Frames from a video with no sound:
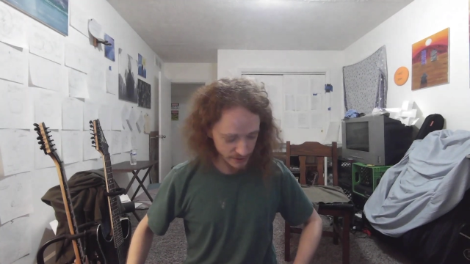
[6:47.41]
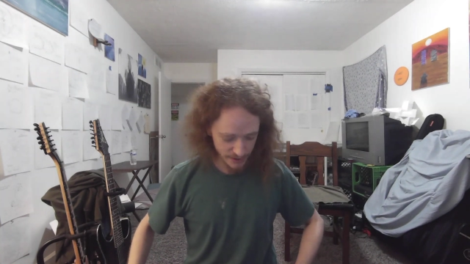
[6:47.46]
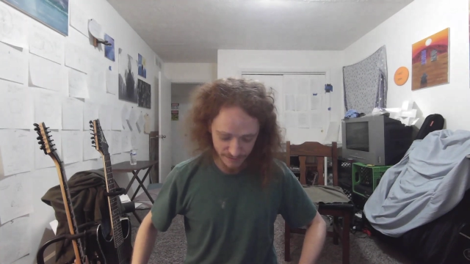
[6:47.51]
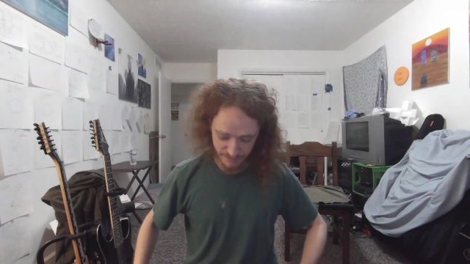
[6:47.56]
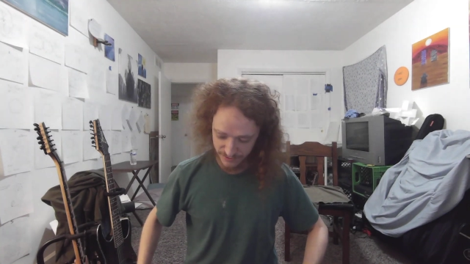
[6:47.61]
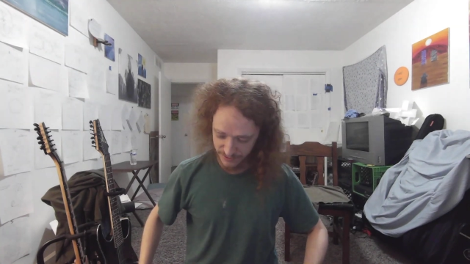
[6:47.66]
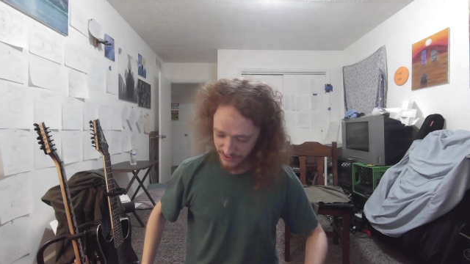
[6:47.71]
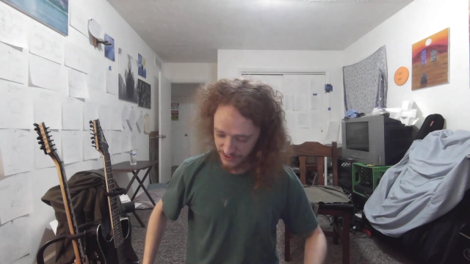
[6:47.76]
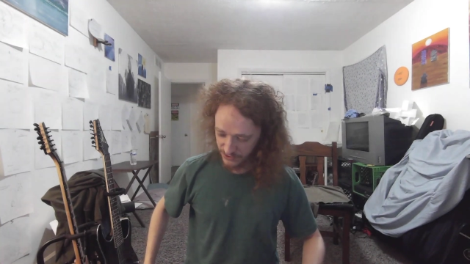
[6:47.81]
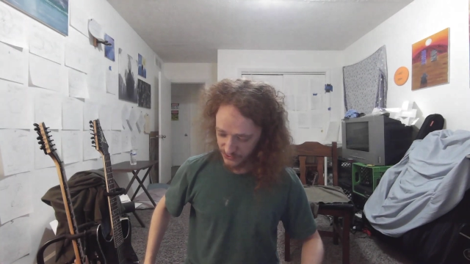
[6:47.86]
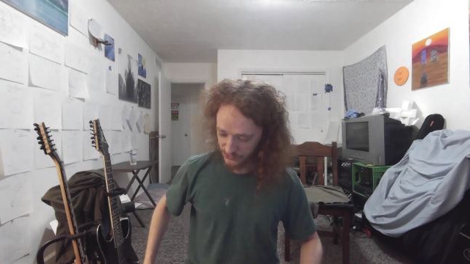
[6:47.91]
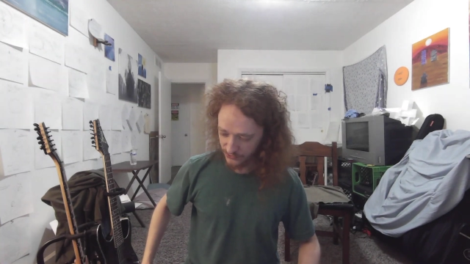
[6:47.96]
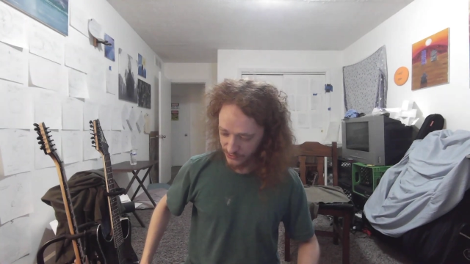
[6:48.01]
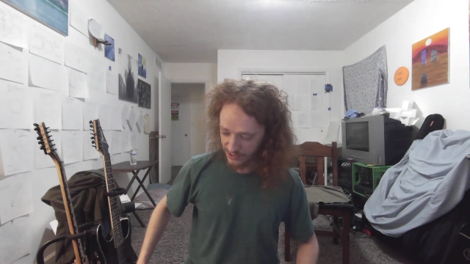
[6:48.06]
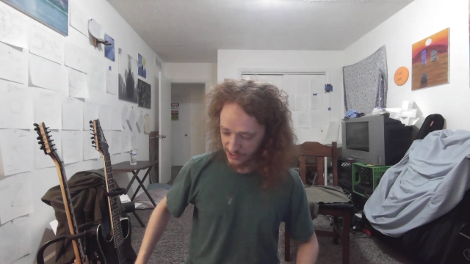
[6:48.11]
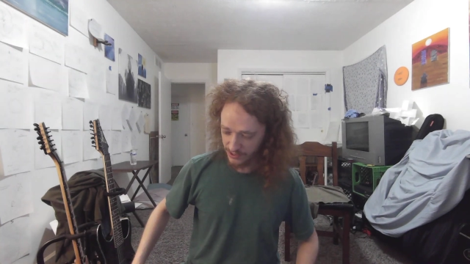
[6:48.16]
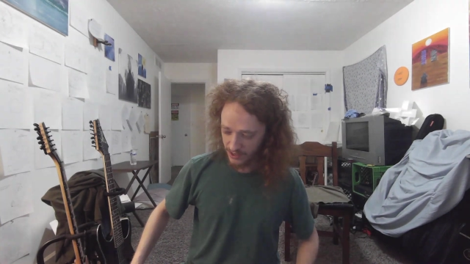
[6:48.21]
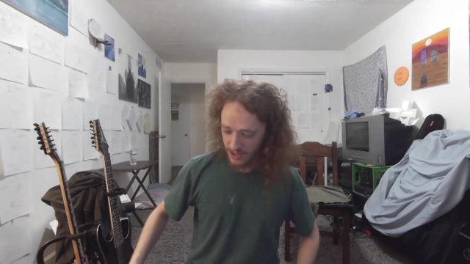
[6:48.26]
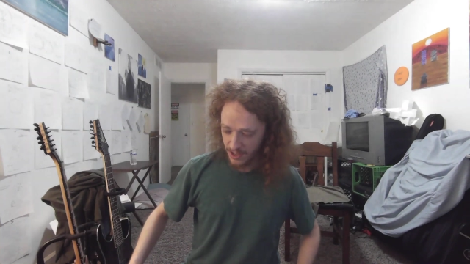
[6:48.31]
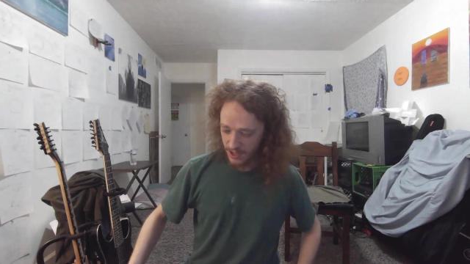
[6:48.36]
Everything's
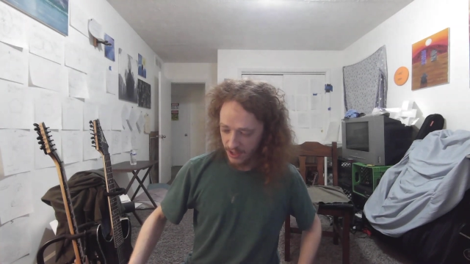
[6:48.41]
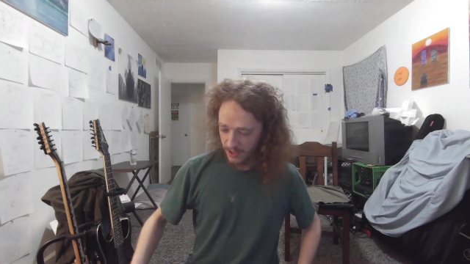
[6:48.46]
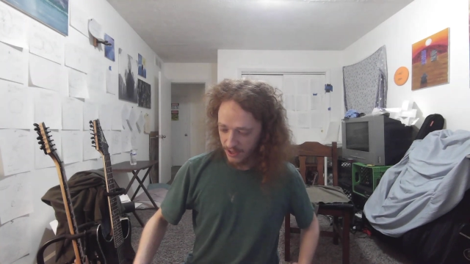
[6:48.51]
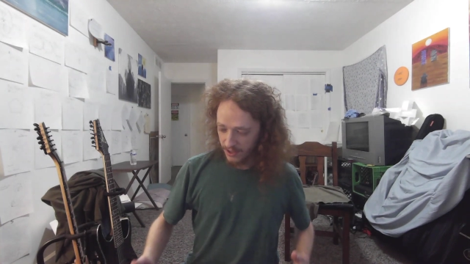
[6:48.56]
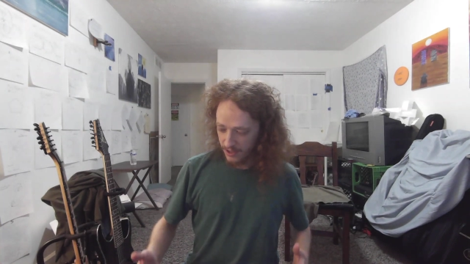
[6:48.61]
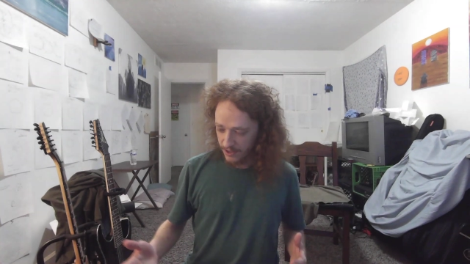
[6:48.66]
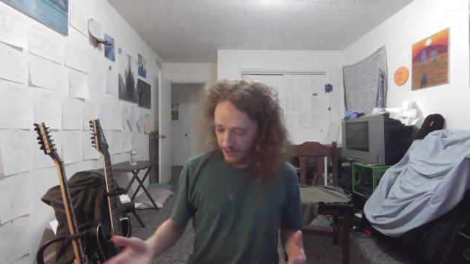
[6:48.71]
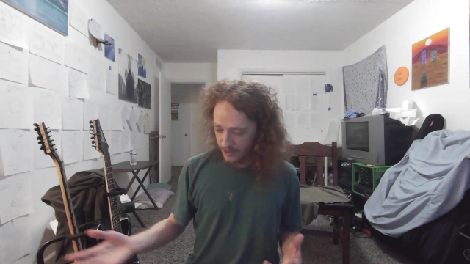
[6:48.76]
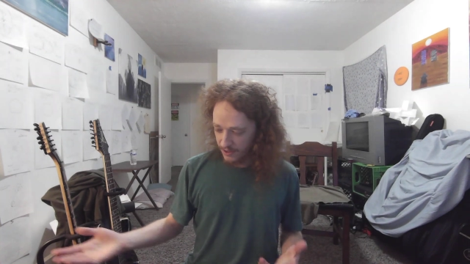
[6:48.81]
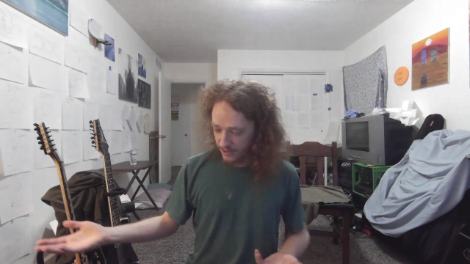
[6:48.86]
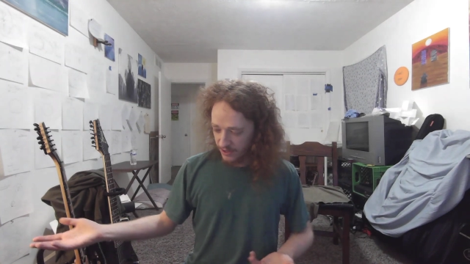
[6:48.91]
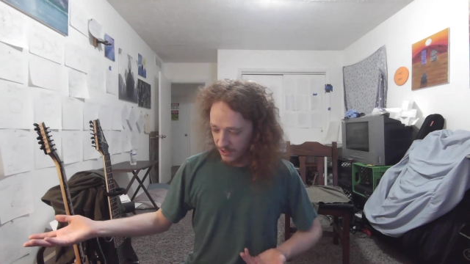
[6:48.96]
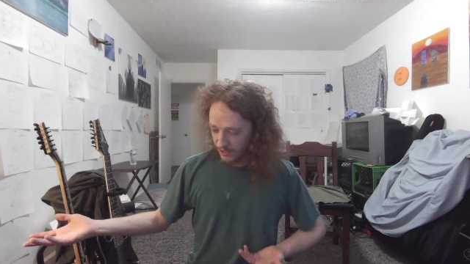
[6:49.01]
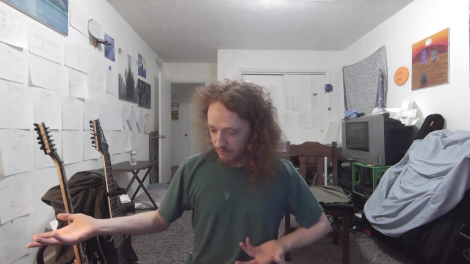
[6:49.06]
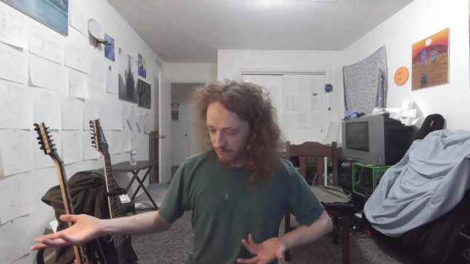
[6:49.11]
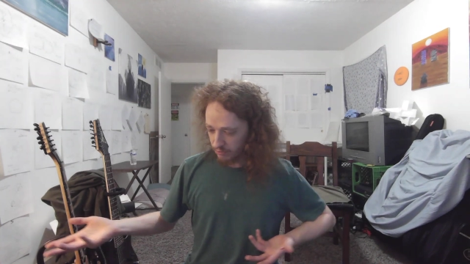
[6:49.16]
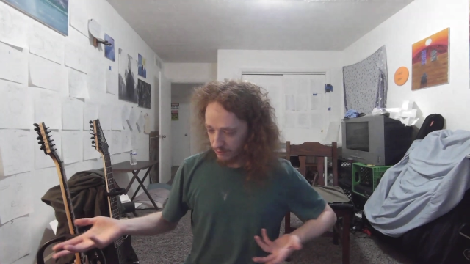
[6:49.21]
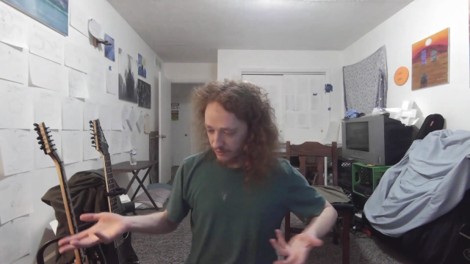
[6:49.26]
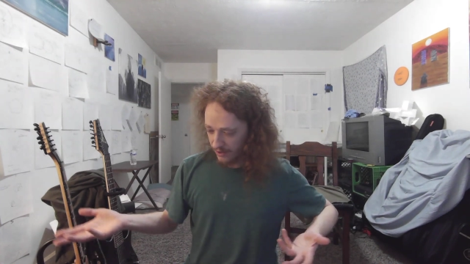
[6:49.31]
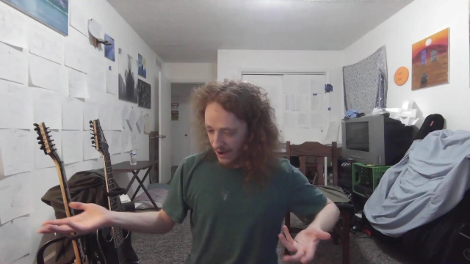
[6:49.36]
like
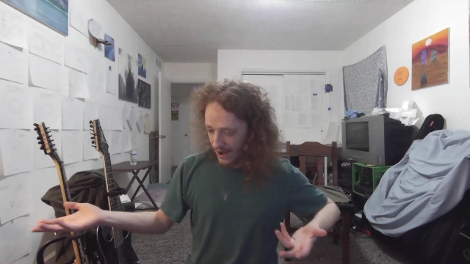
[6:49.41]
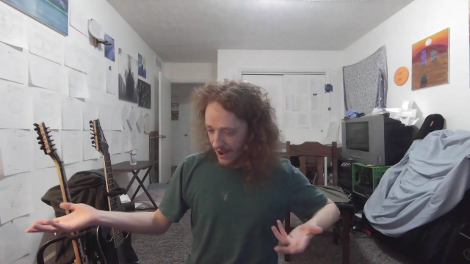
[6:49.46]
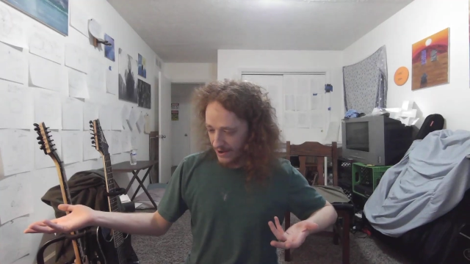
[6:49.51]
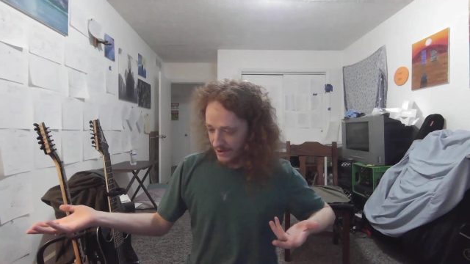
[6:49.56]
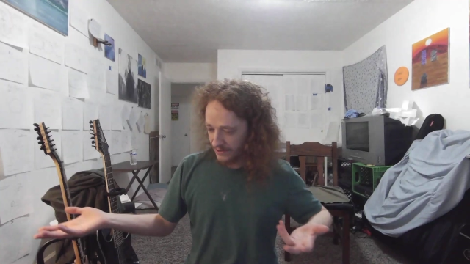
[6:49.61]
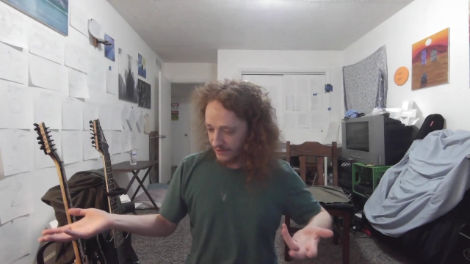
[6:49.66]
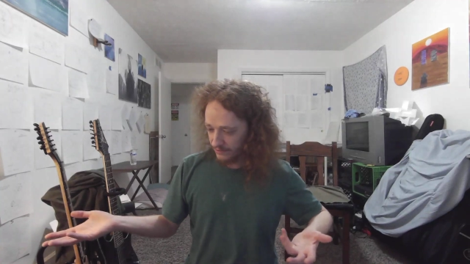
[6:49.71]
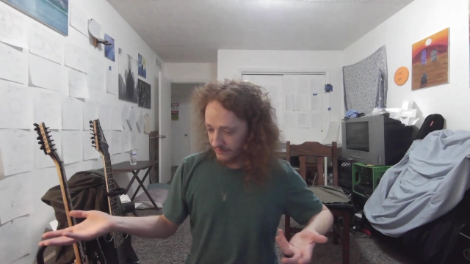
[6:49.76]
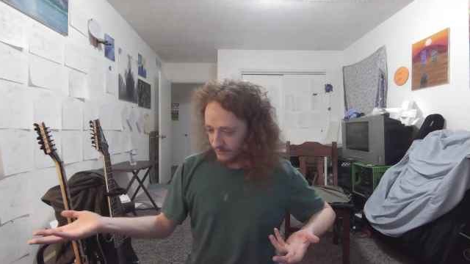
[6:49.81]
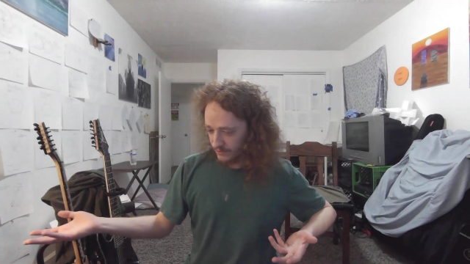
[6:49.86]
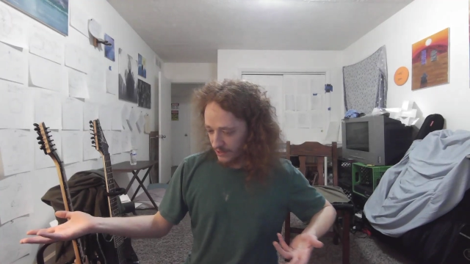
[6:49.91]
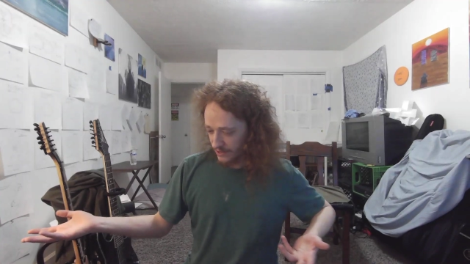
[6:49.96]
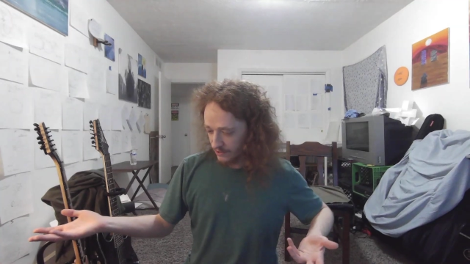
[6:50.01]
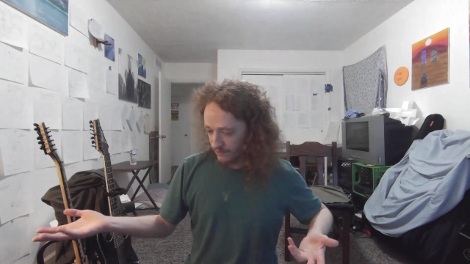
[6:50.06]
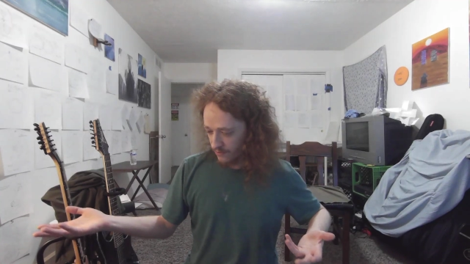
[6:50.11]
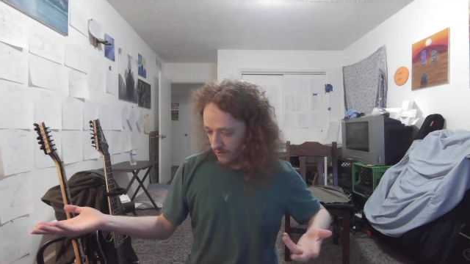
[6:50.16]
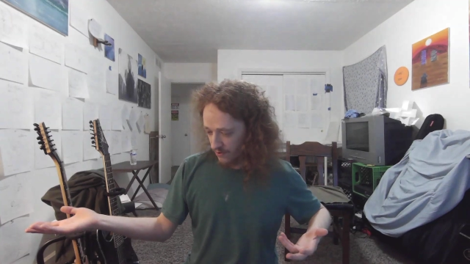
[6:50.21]
black and like